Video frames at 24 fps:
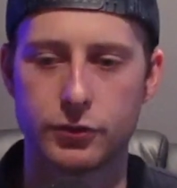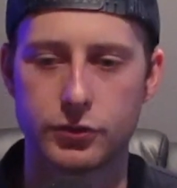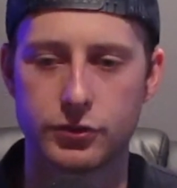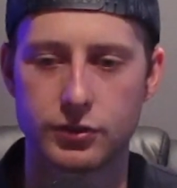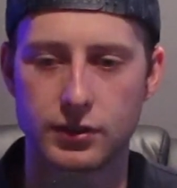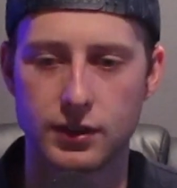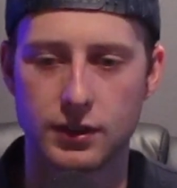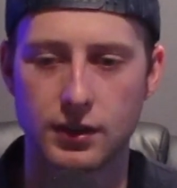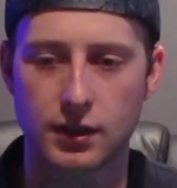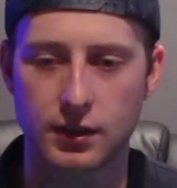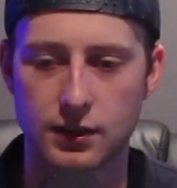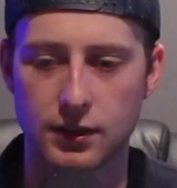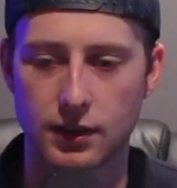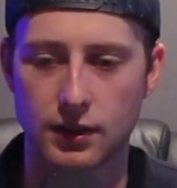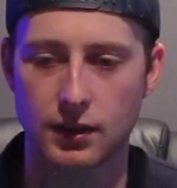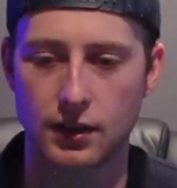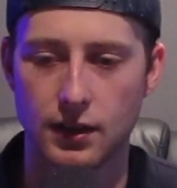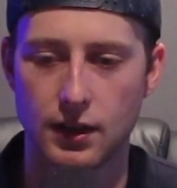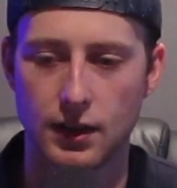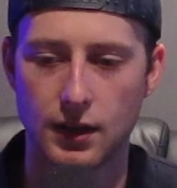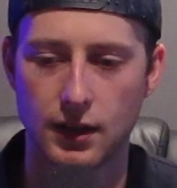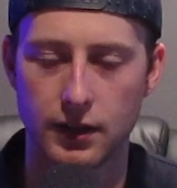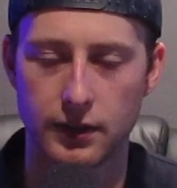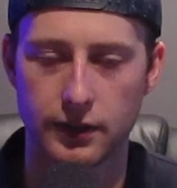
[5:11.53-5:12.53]
You've seen that
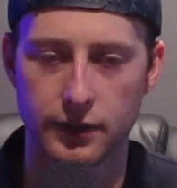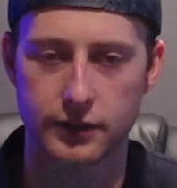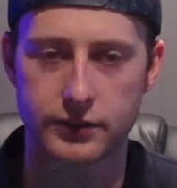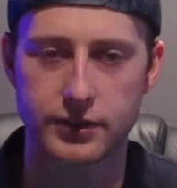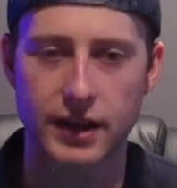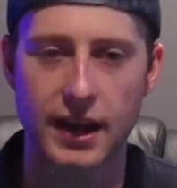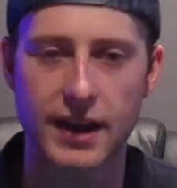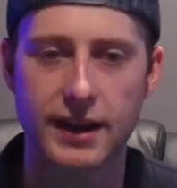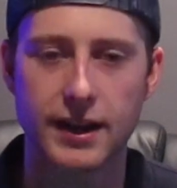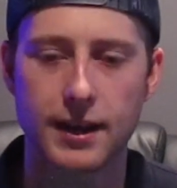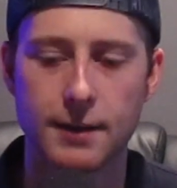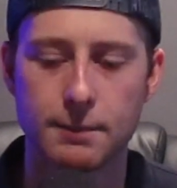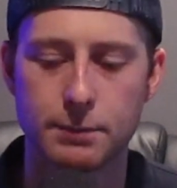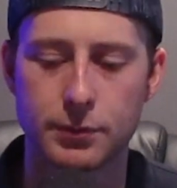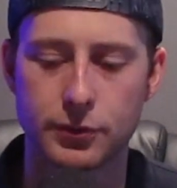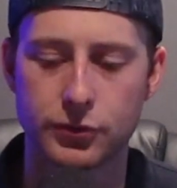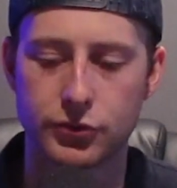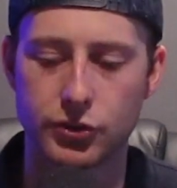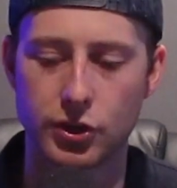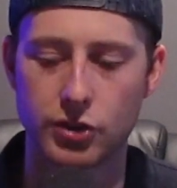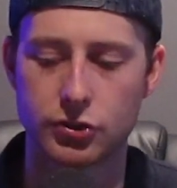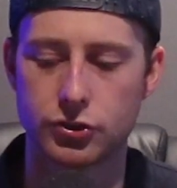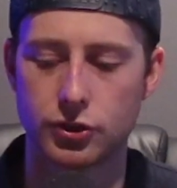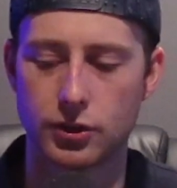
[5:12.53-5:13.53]
the tight end
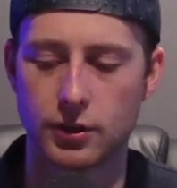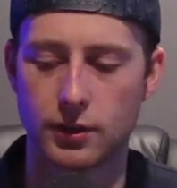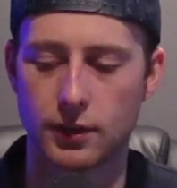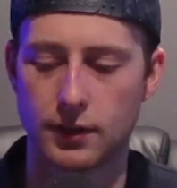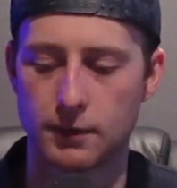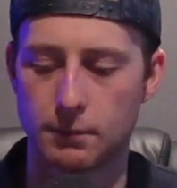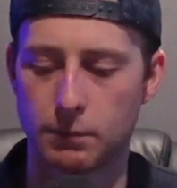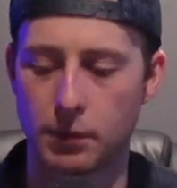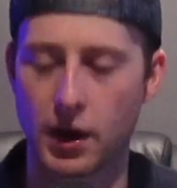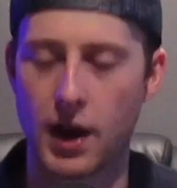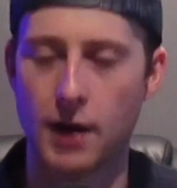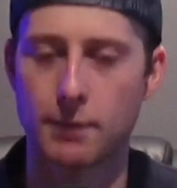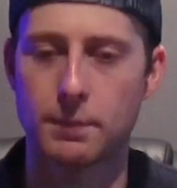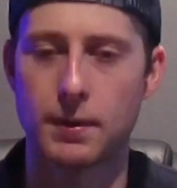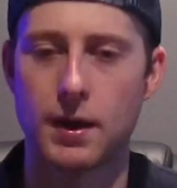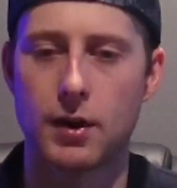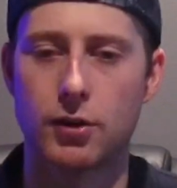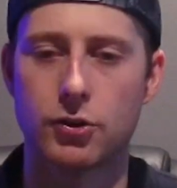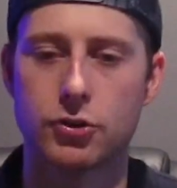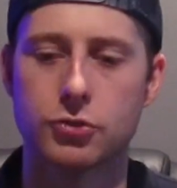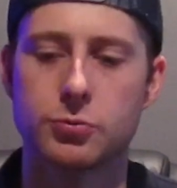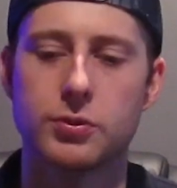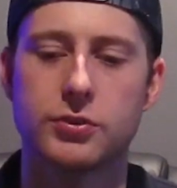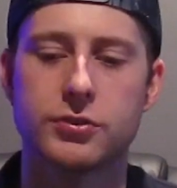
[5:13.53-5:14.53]
position and Brock
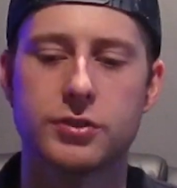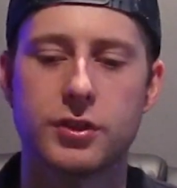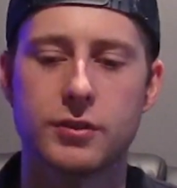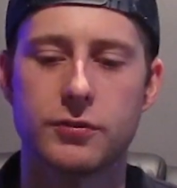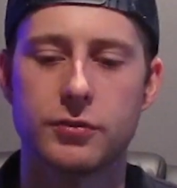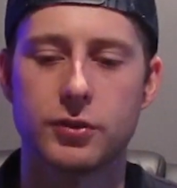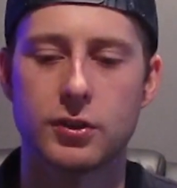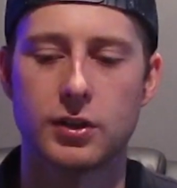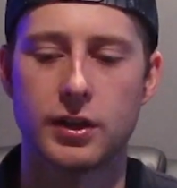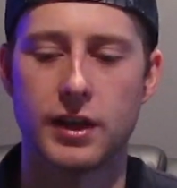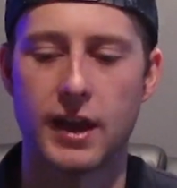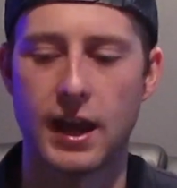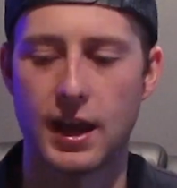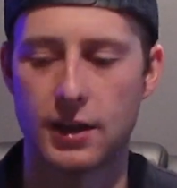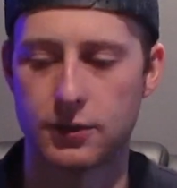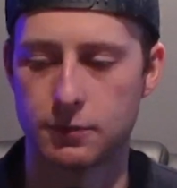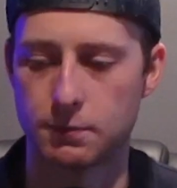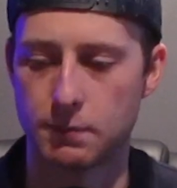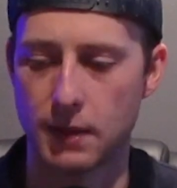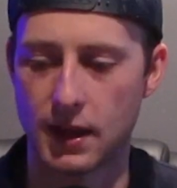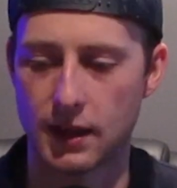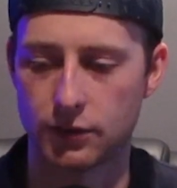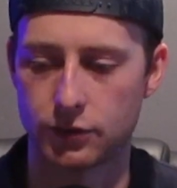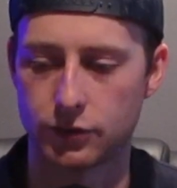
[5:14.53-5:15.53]
Bowers specifically has
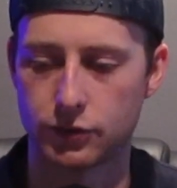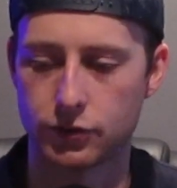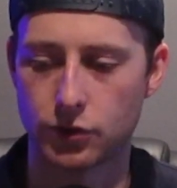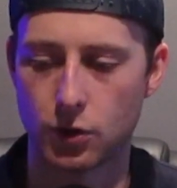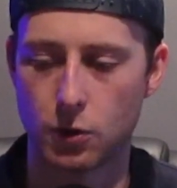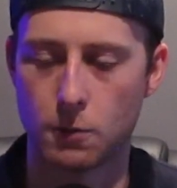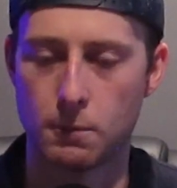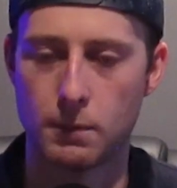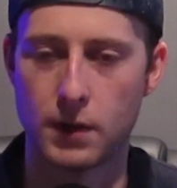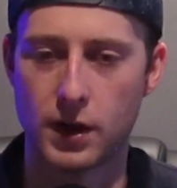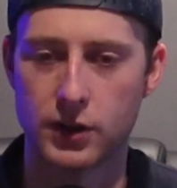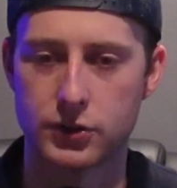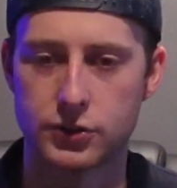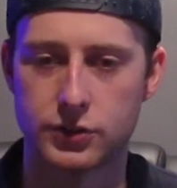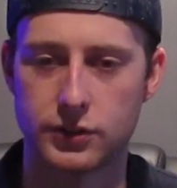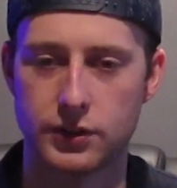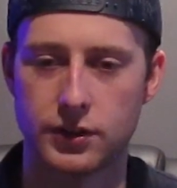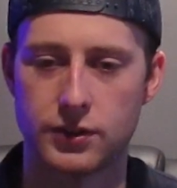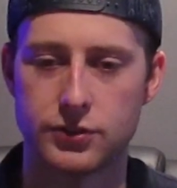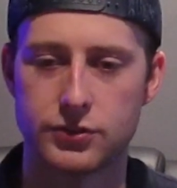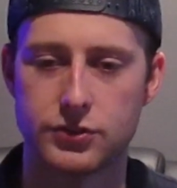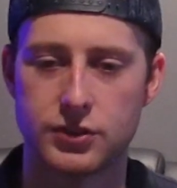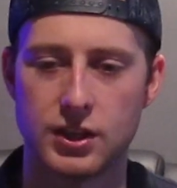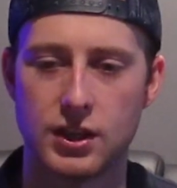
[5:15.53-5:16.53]
meant so much to
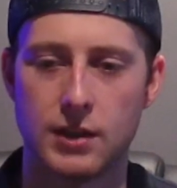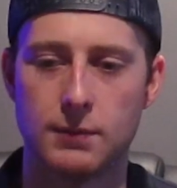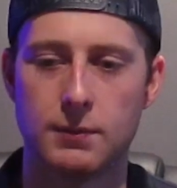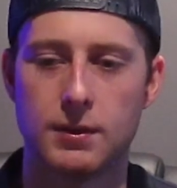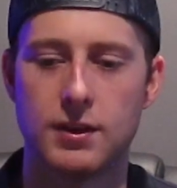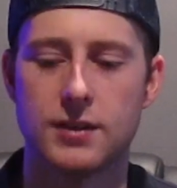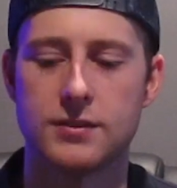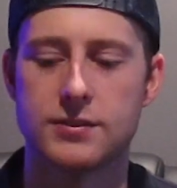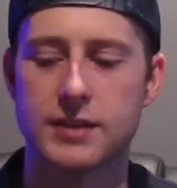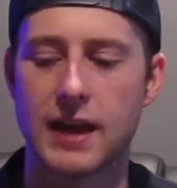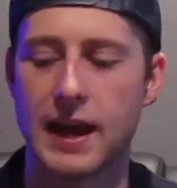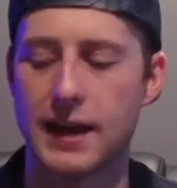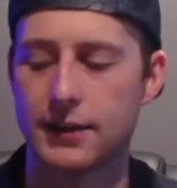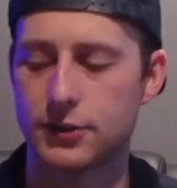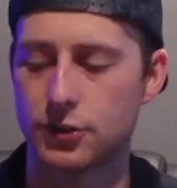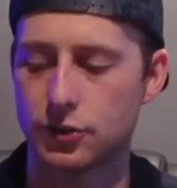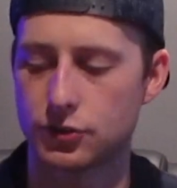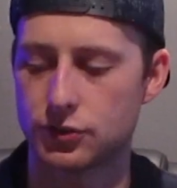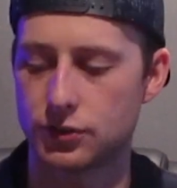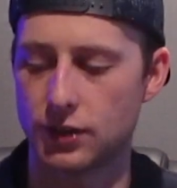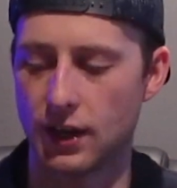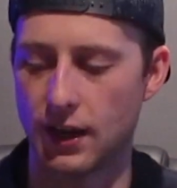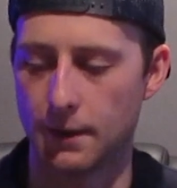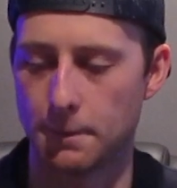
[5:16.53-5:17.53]
this team, and he's not
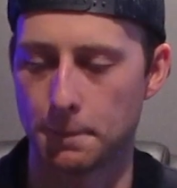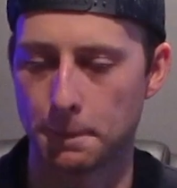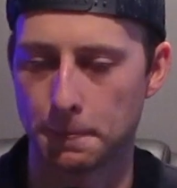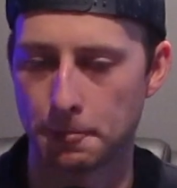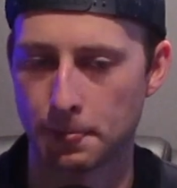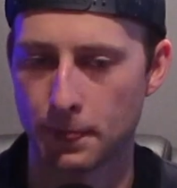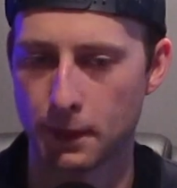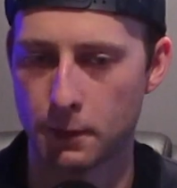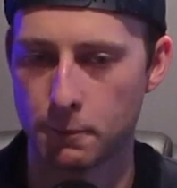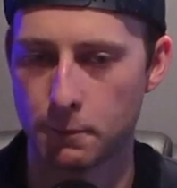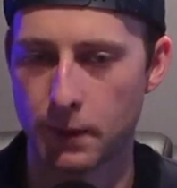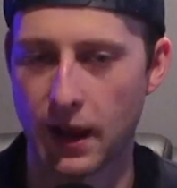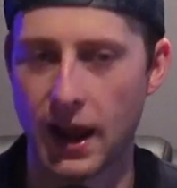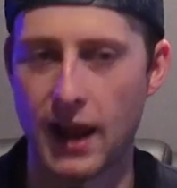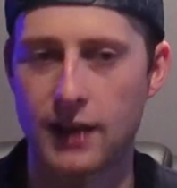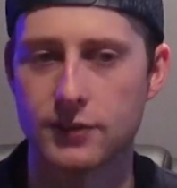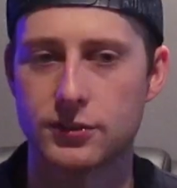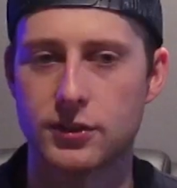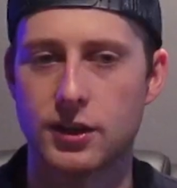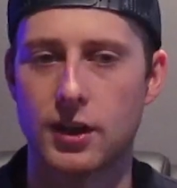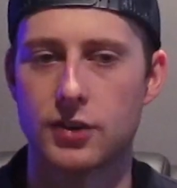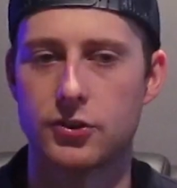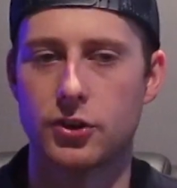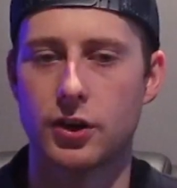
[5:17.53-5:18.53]
just a
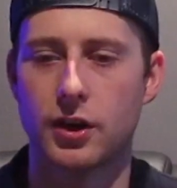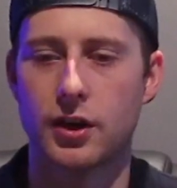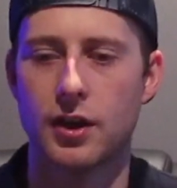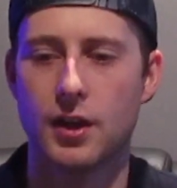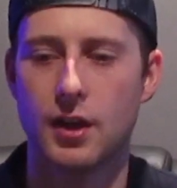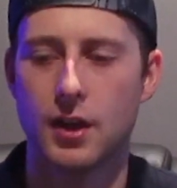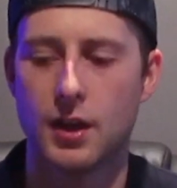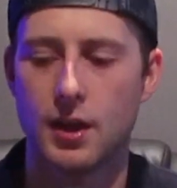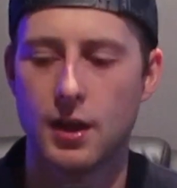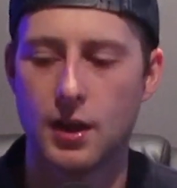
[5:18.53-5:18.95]
pass catcher.